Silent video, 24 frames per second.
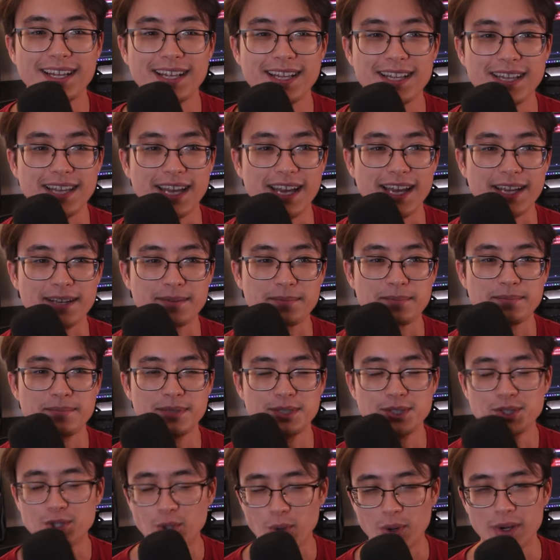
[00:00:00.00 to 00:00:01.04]
Like,
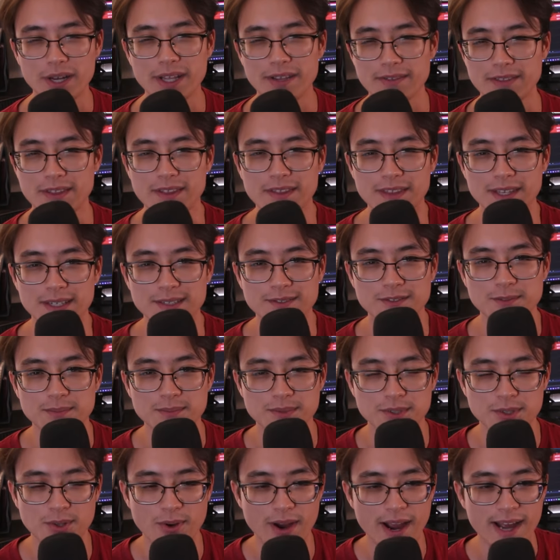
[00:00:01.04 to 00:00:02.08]
majority of the things from
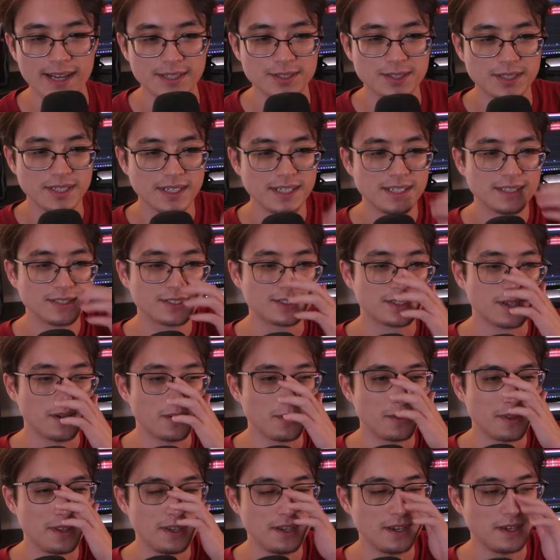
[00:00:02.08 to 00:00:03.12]
scratch.
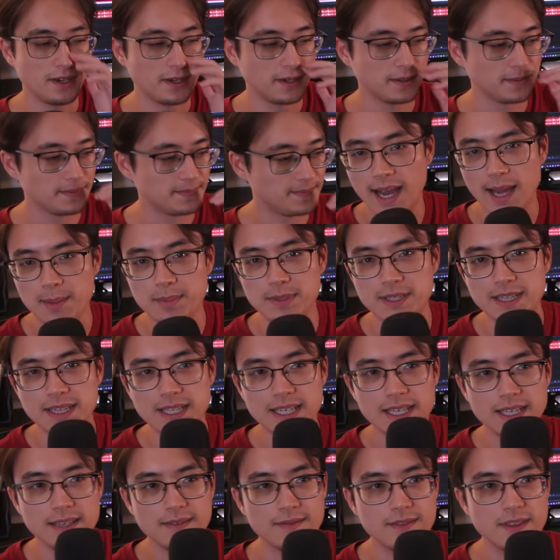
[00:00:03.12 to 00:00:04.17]
So I
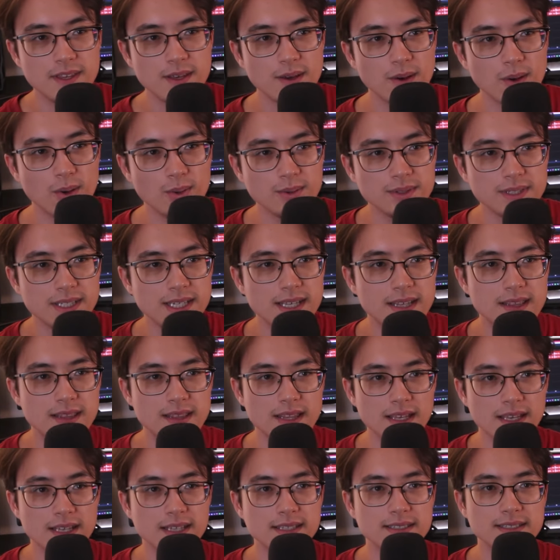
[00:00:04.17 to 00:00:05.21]
believe the only
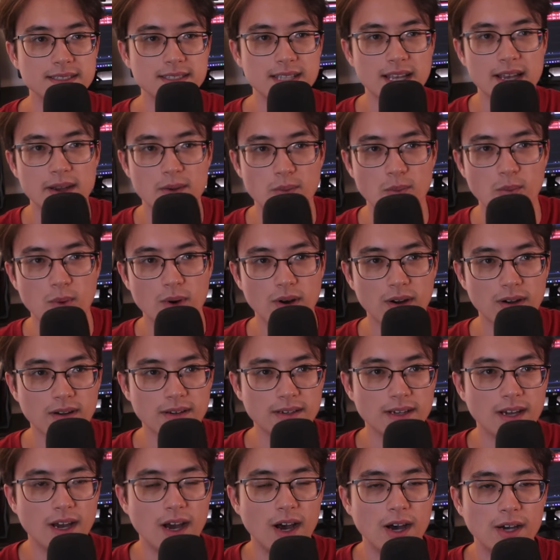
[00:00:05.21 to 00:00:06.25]
things that
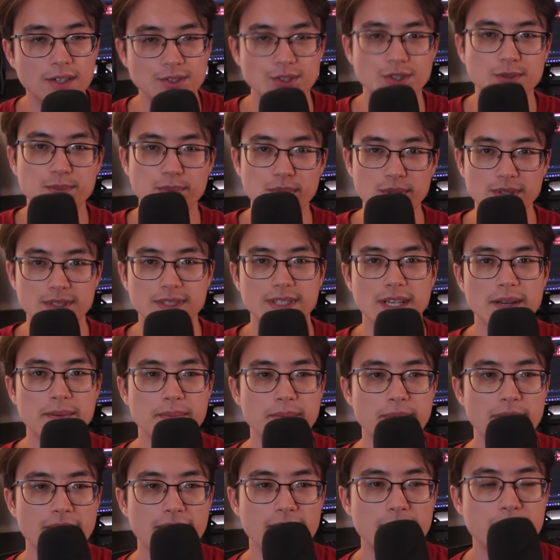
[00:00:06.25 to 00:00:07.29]
weren't
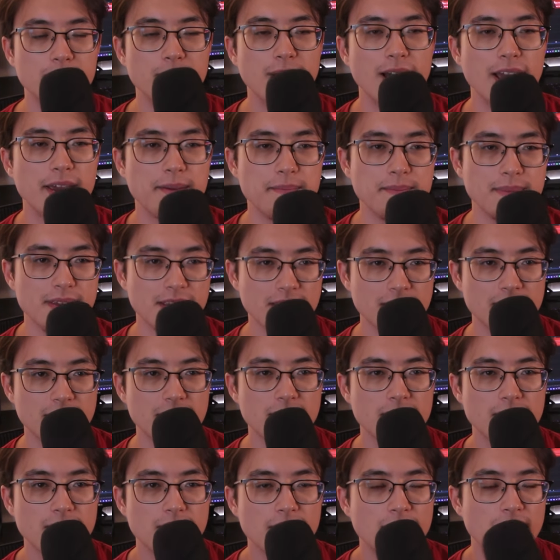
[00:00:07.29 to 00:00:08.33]
100% made by
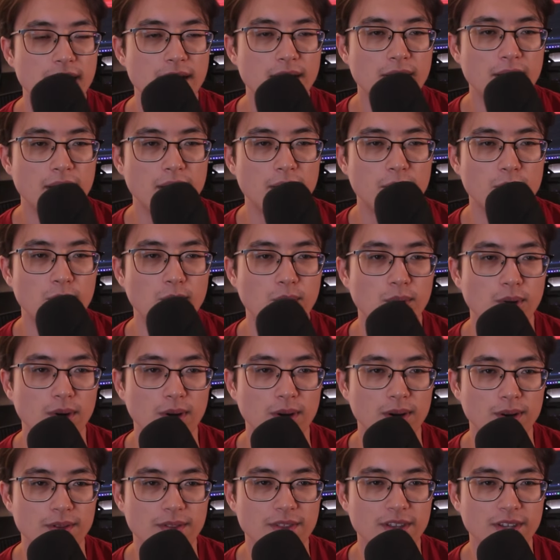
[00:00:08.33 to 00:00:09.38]
me
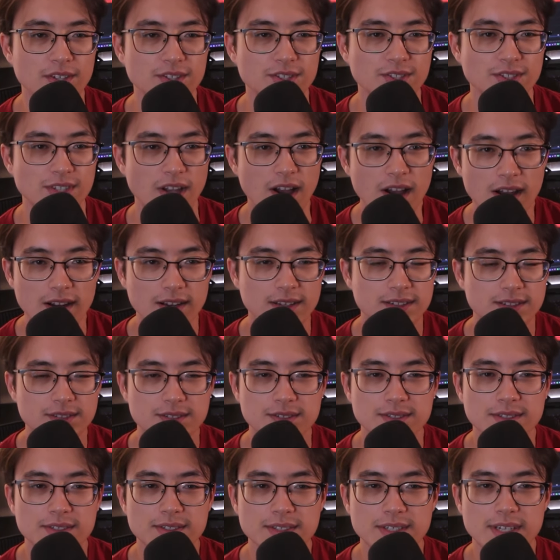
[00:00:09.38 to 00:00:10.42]
were the
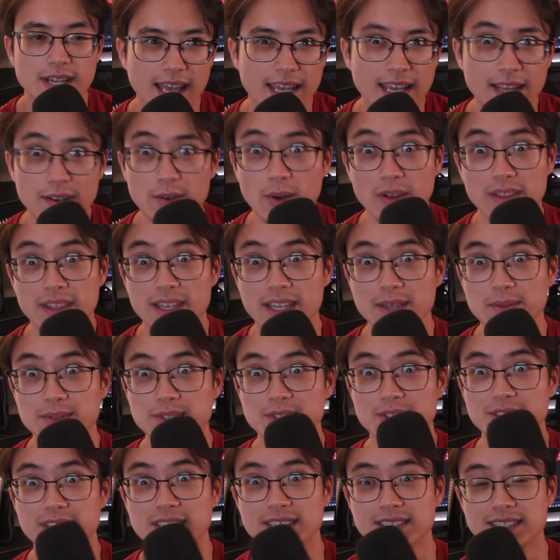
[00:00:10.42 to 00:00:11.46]
socks. Yeah, no, I think it was
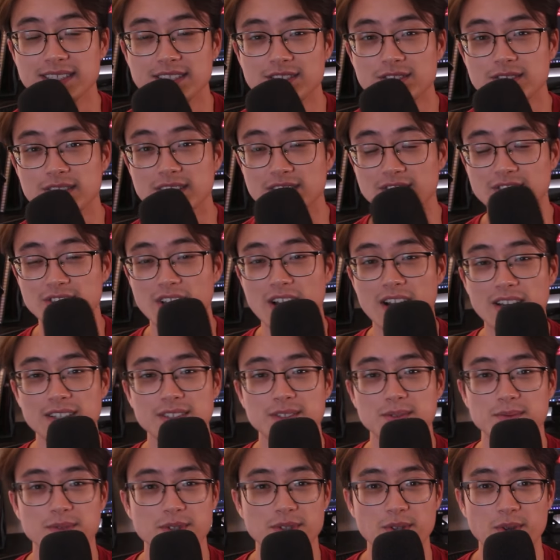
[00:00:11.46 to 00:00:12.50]
just that the
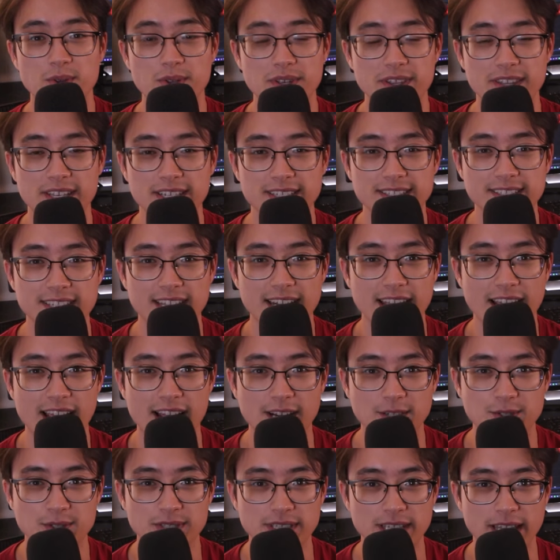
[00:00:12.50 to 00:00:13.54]
socks were the only things that I
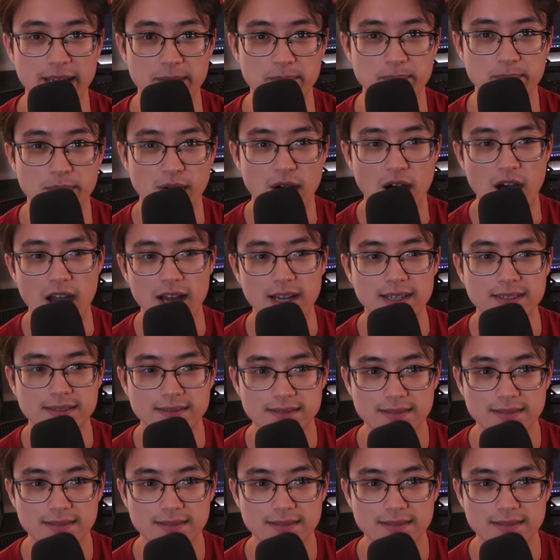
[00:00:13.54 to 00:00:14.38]
actually like bought,